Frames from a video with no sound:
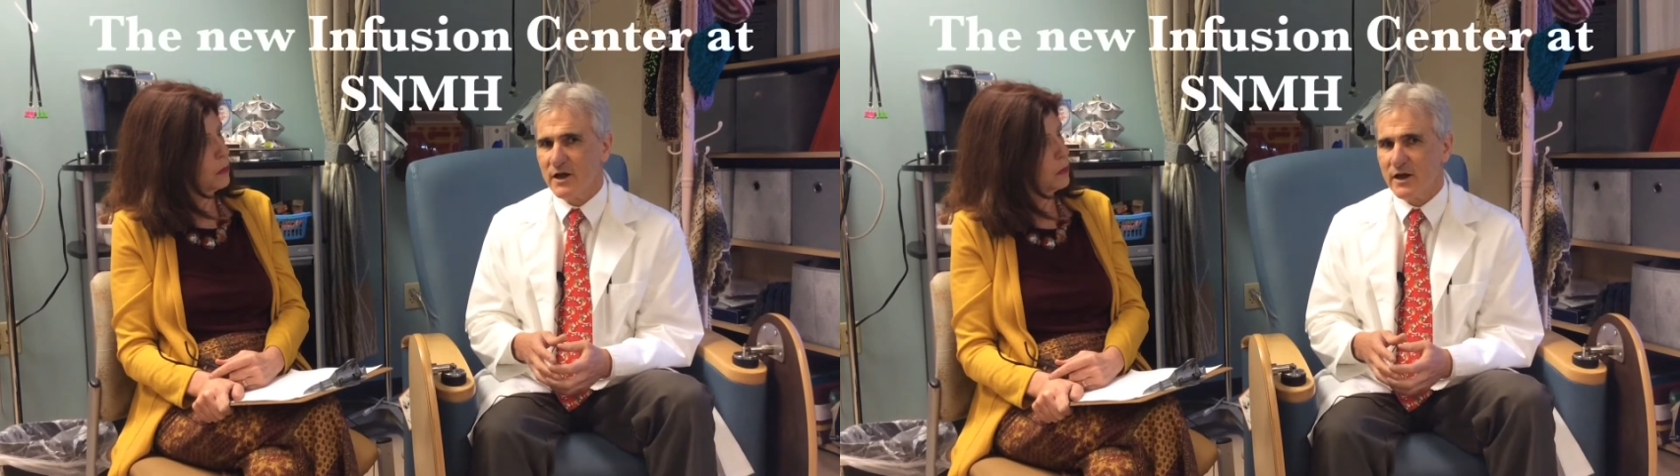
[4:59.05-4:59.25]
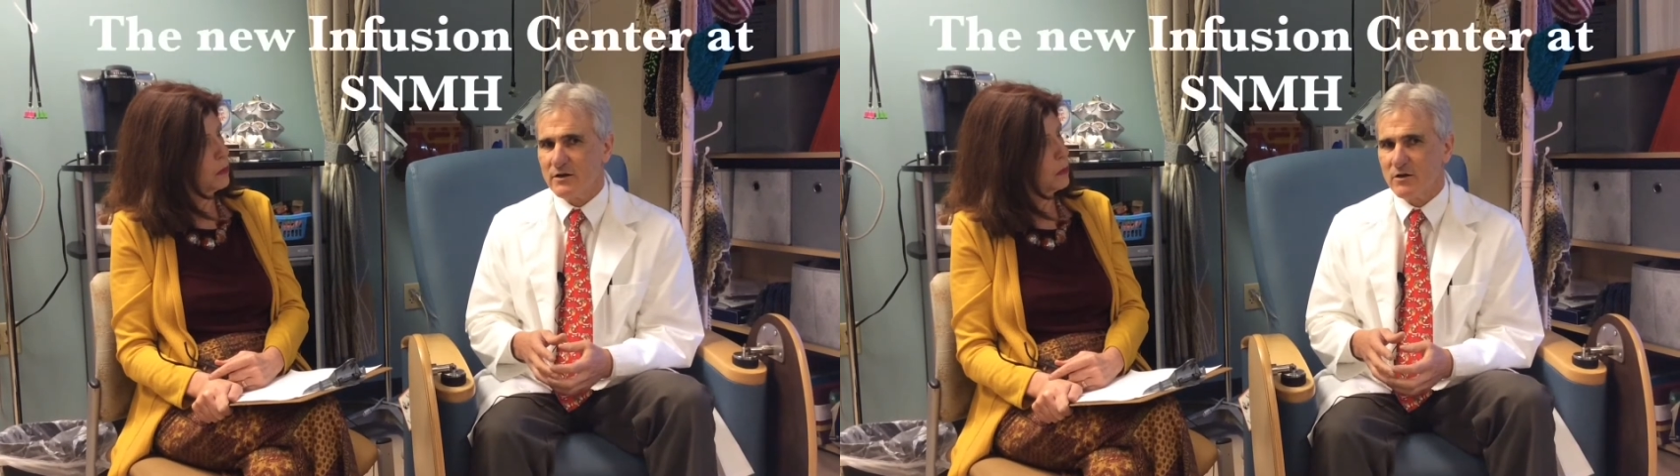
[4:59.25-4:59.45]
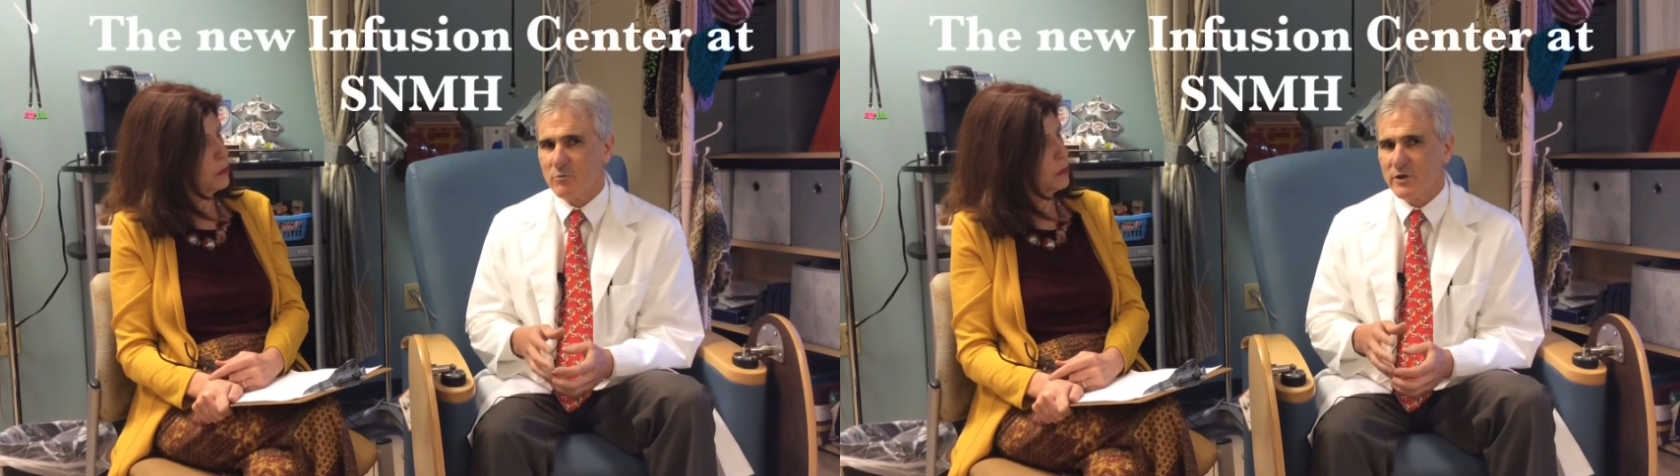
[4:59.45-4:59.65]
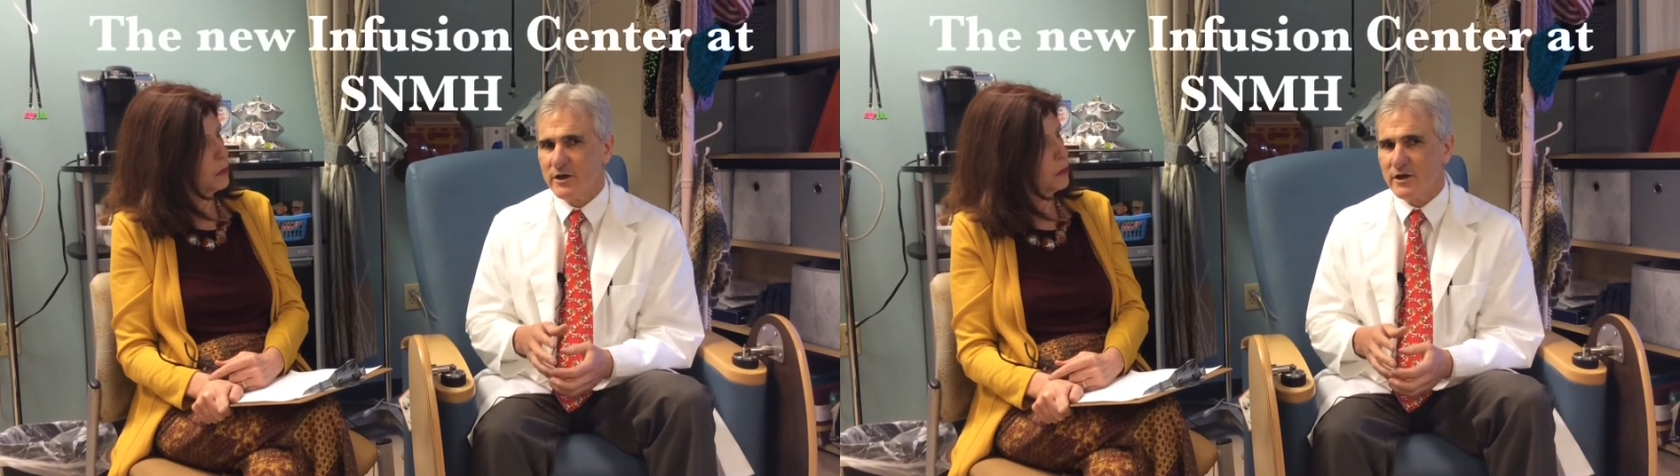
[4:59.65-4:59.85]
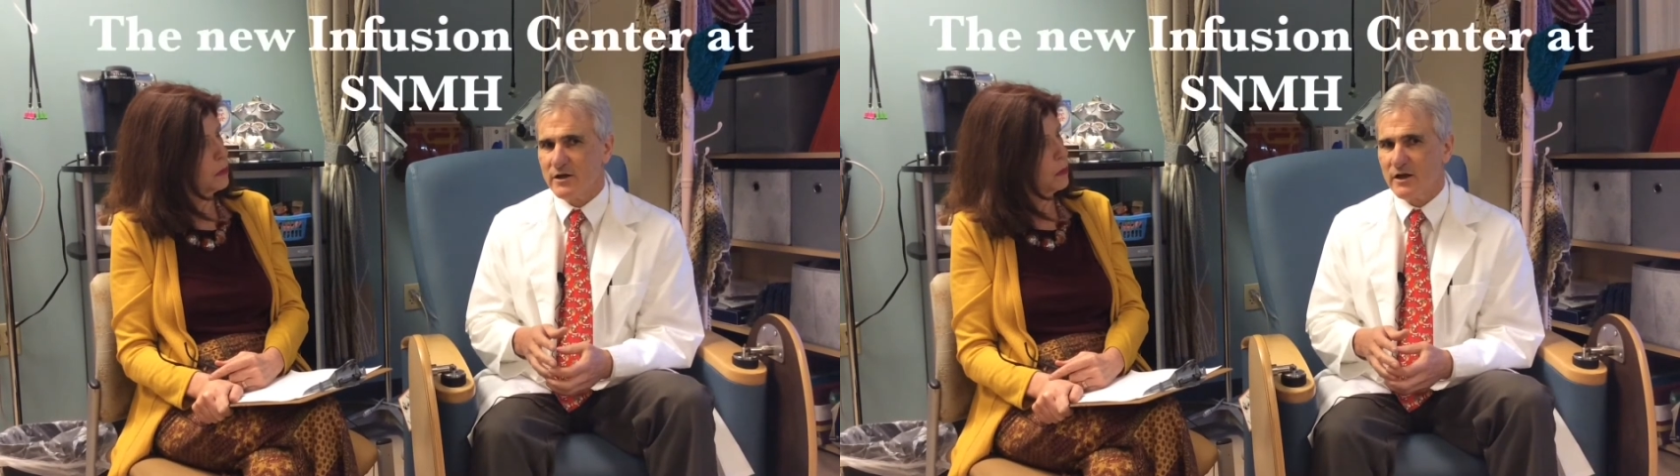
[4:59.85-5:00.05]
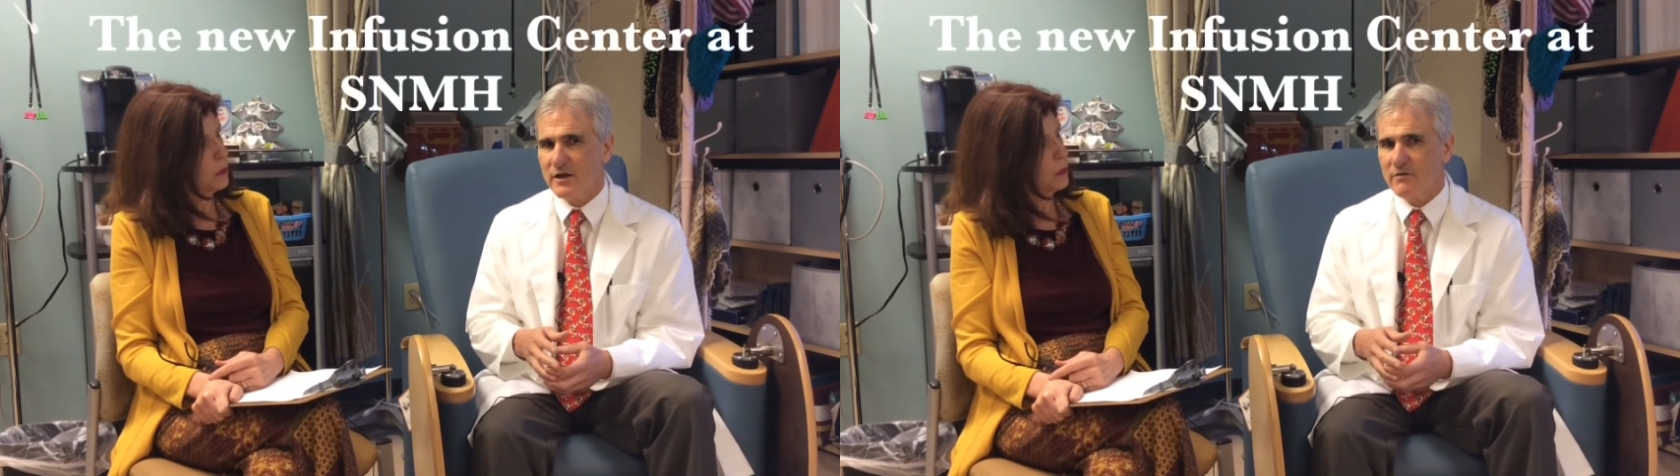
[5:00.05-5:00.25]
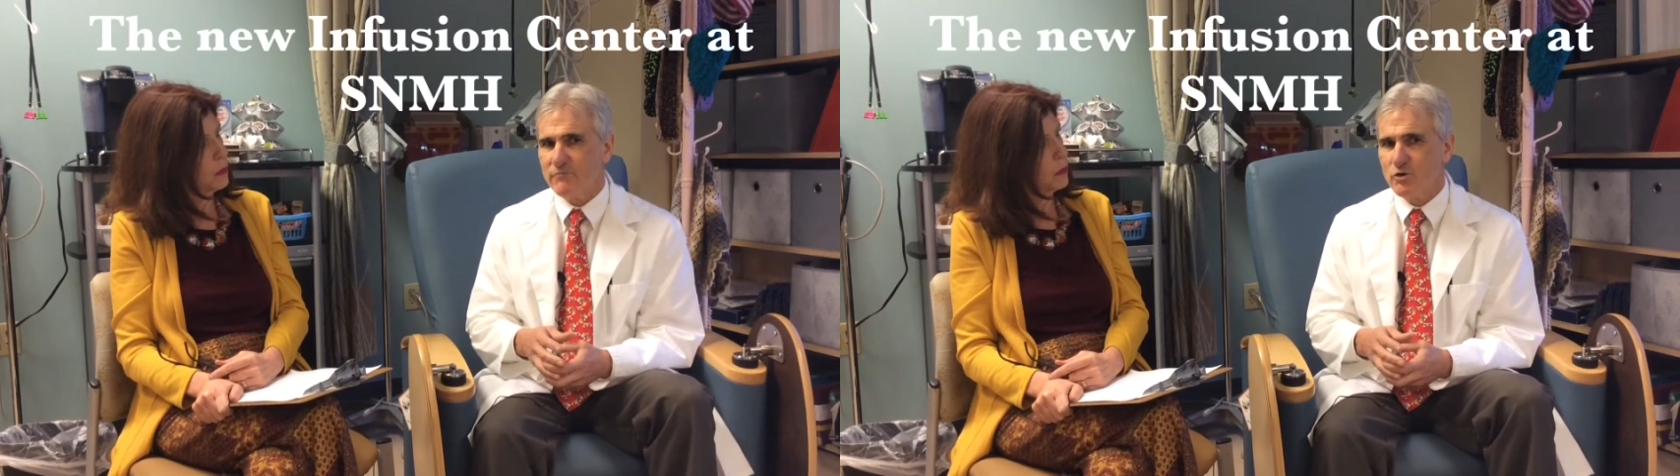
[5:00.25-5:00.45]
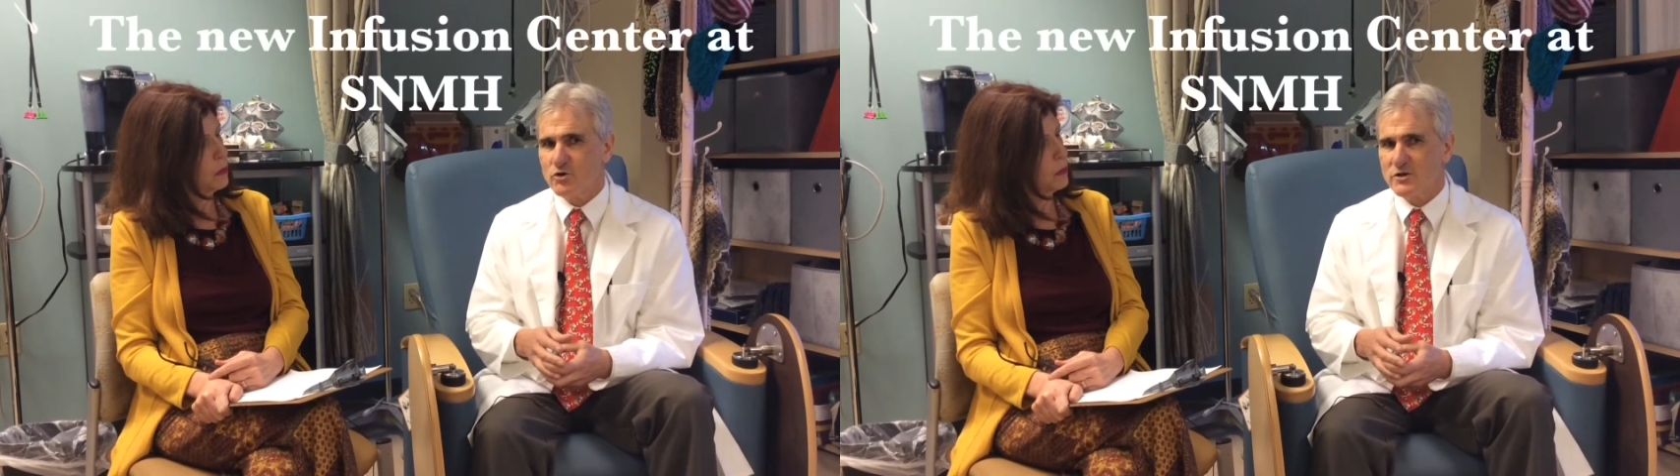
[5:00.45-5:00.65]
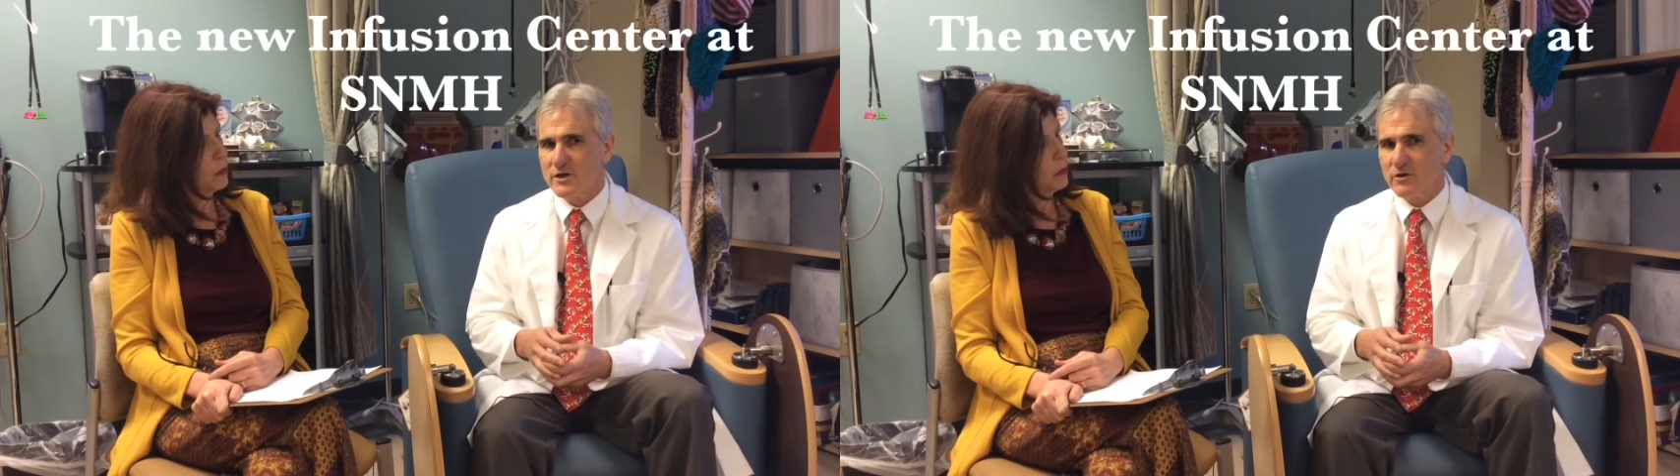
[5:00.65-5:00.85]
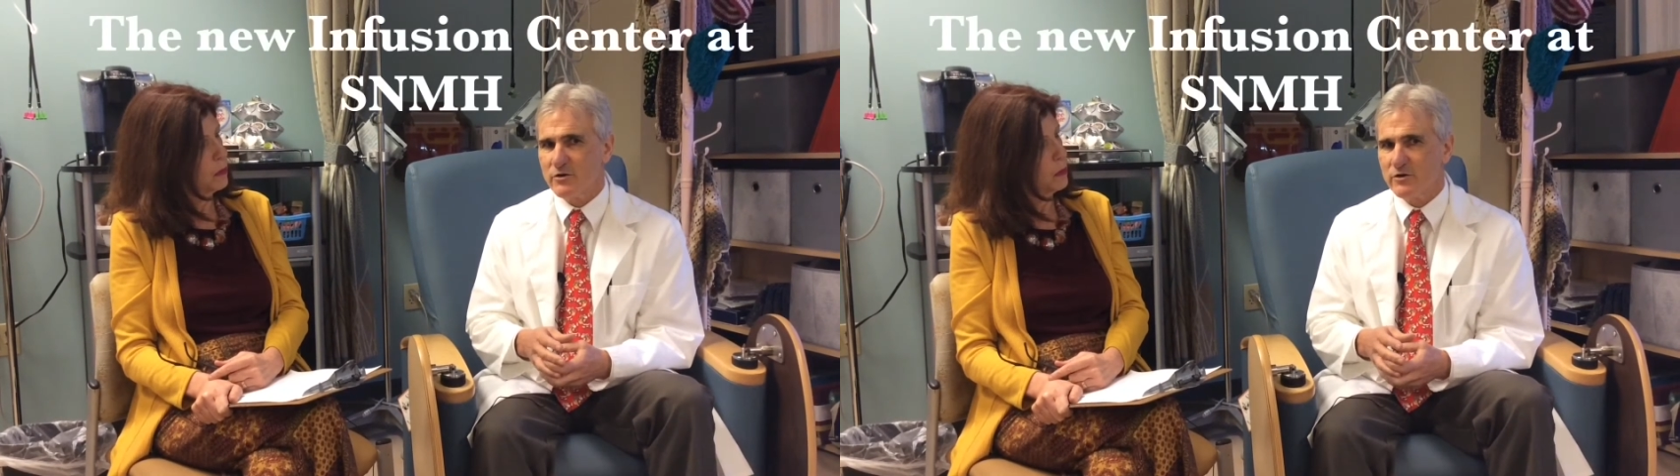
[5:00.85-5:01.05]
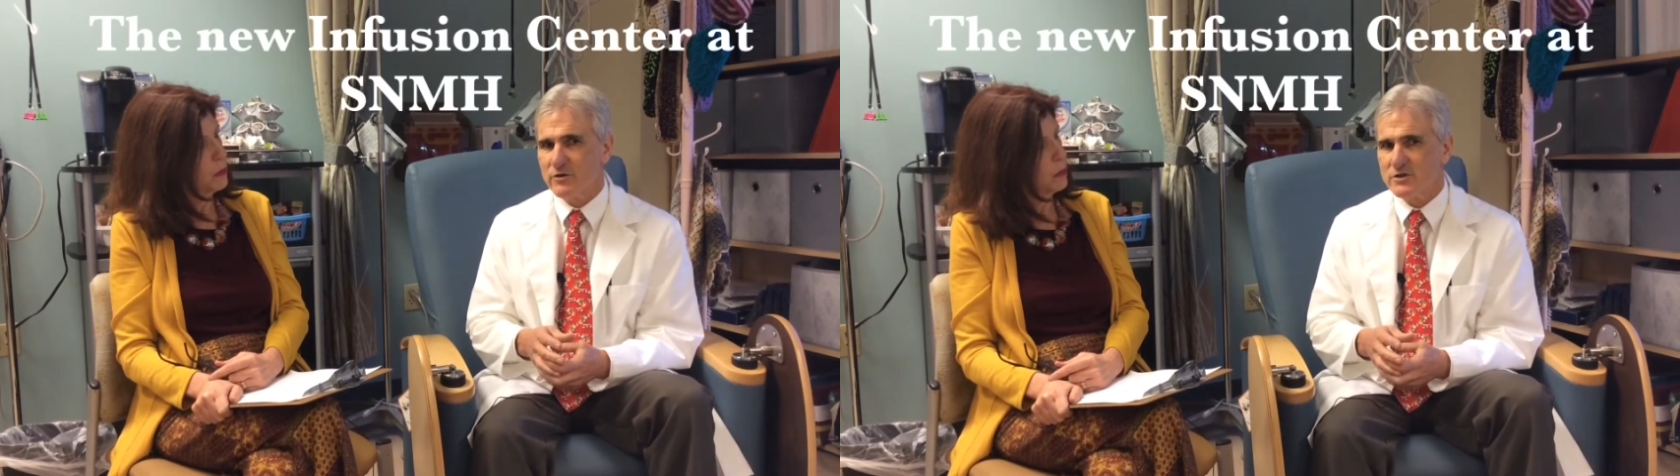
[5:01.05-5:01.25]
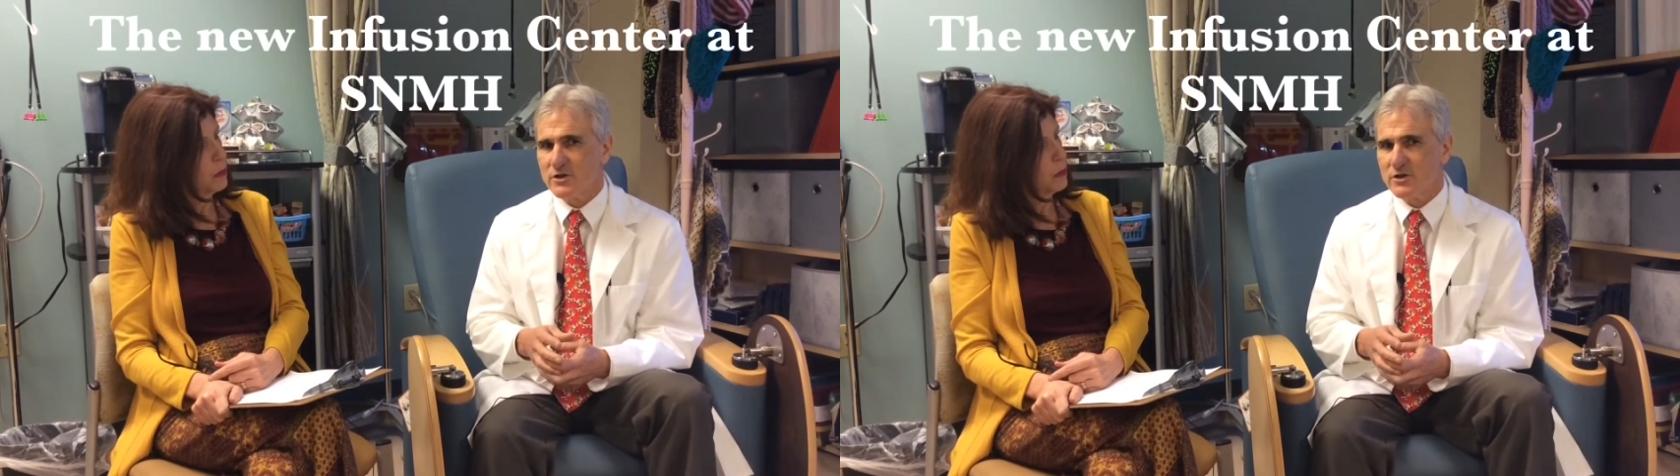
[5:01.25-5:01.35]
and completing an infusion center here at